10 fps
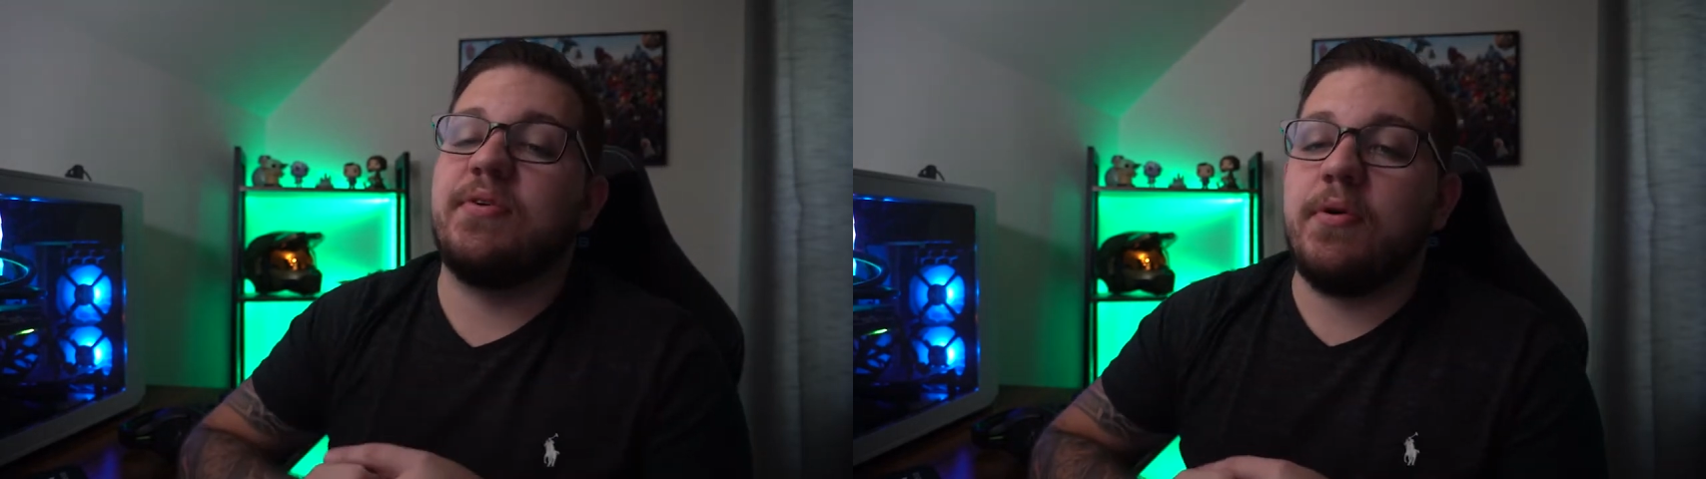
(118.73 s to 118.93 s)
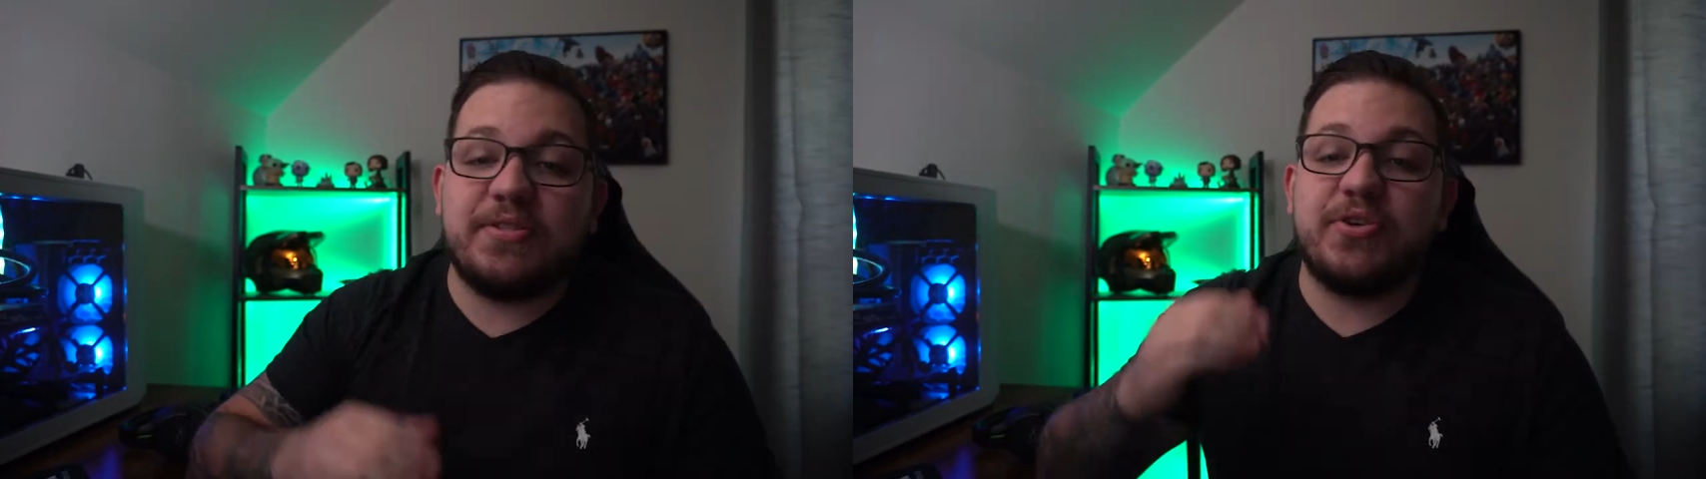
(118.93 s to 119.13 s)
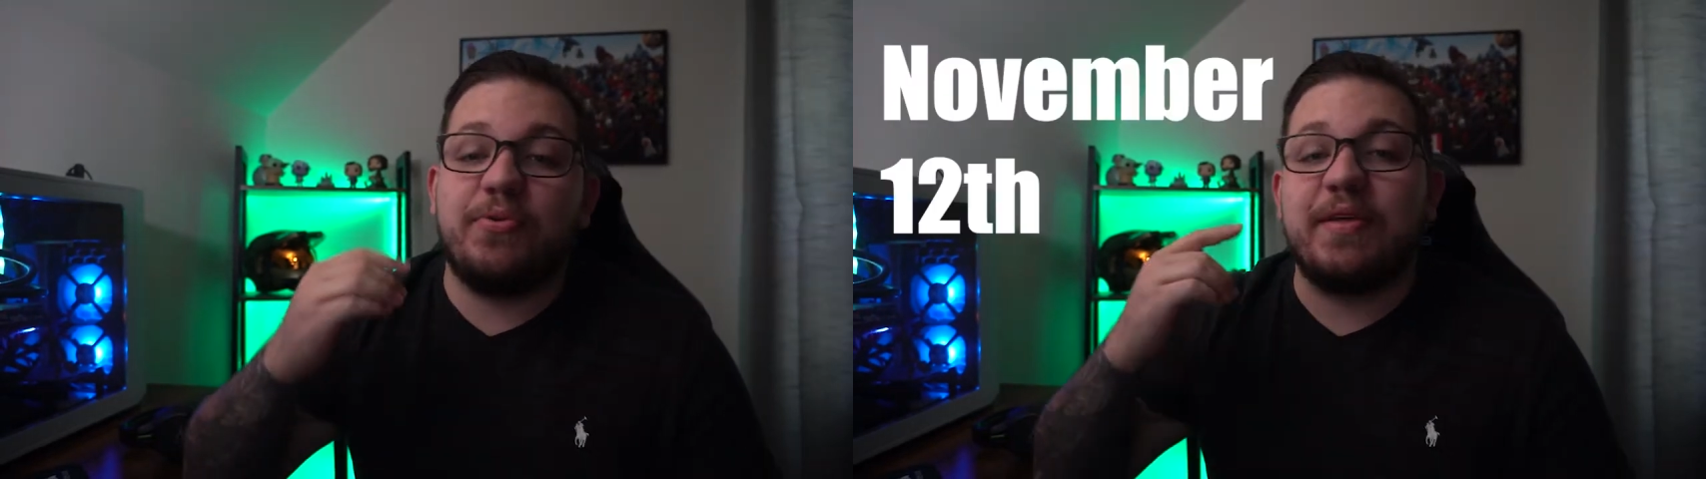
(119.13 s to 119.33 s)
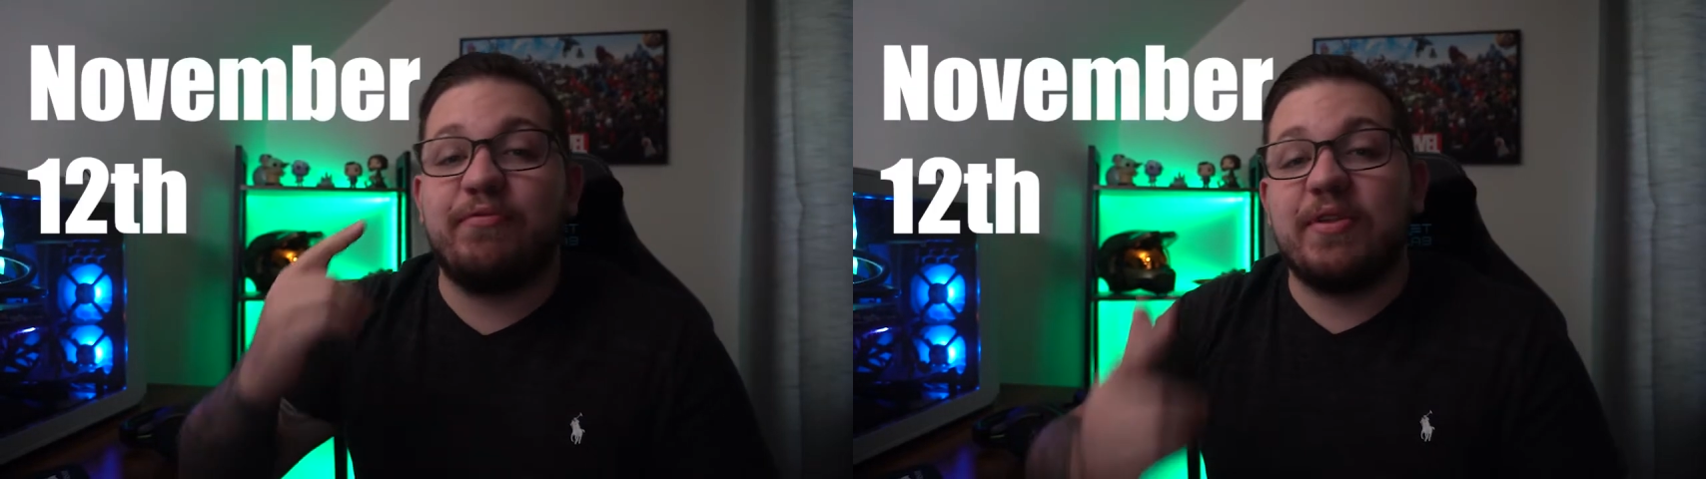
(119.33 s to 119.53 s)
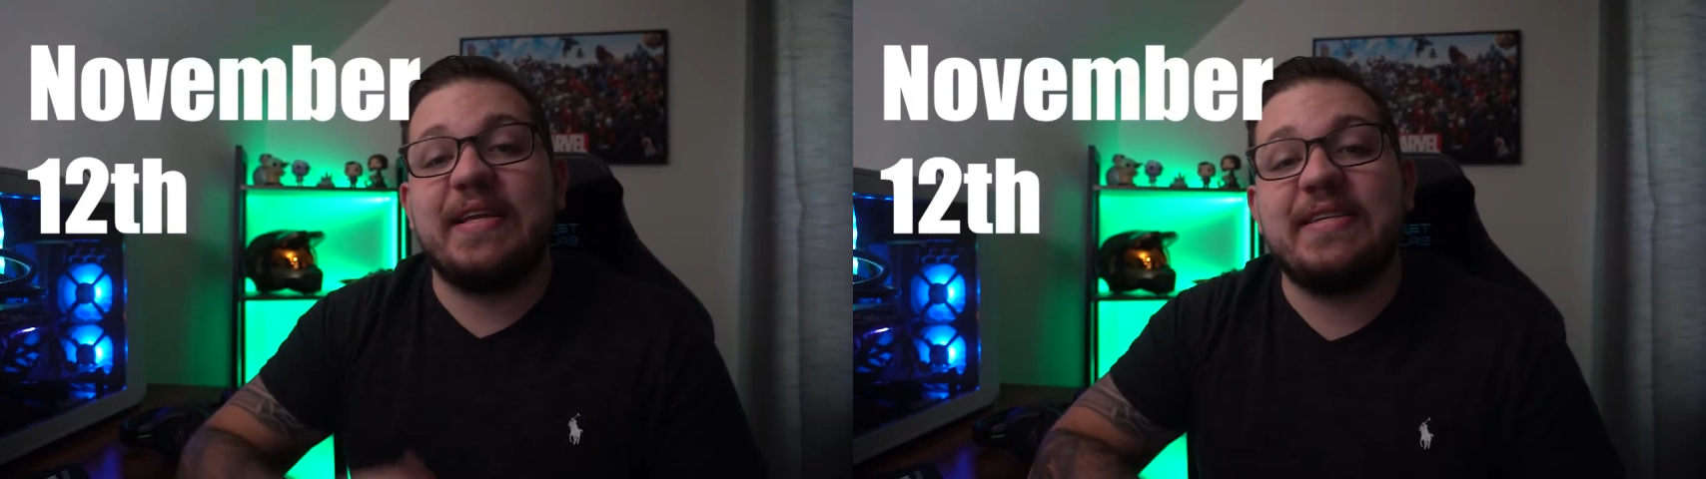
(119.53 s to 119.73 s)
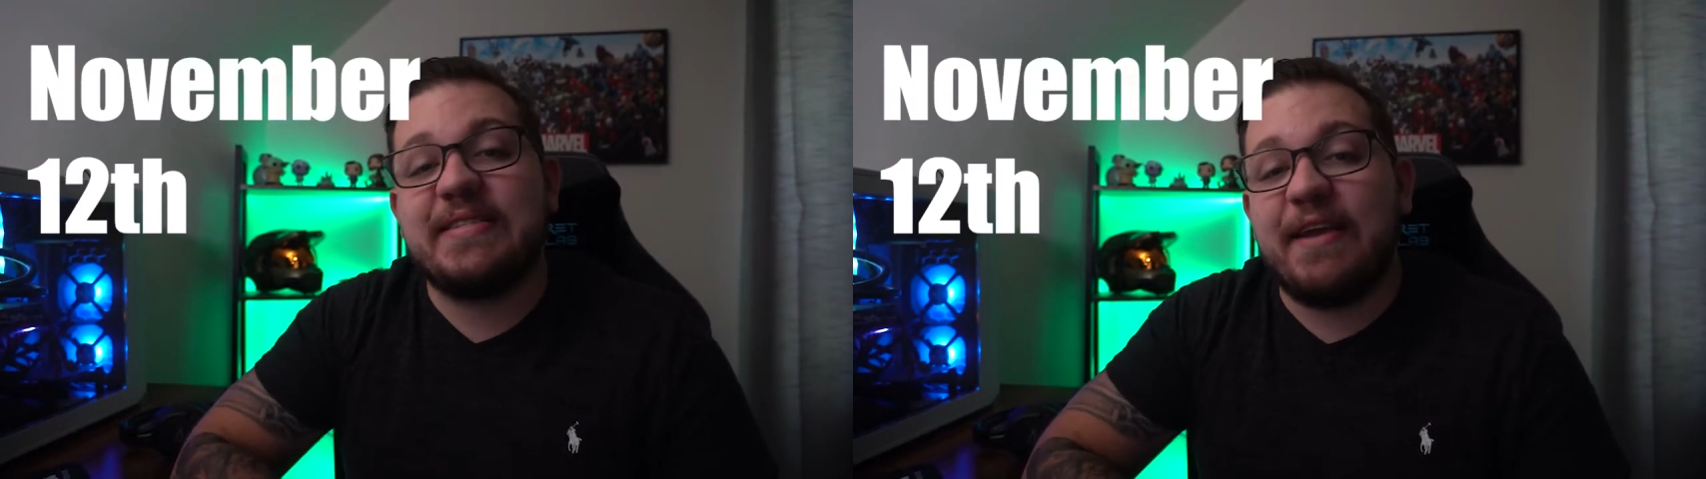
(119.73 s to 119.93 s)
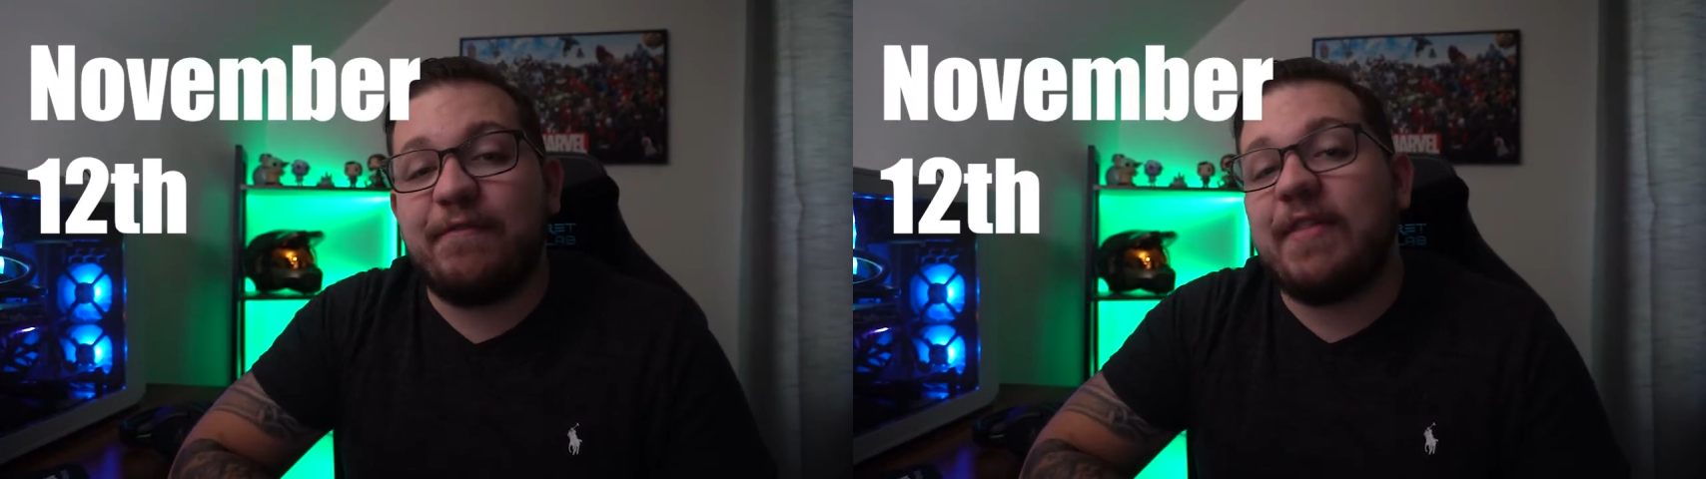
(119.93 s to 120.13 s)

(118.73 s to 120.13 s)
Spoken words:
So the release date for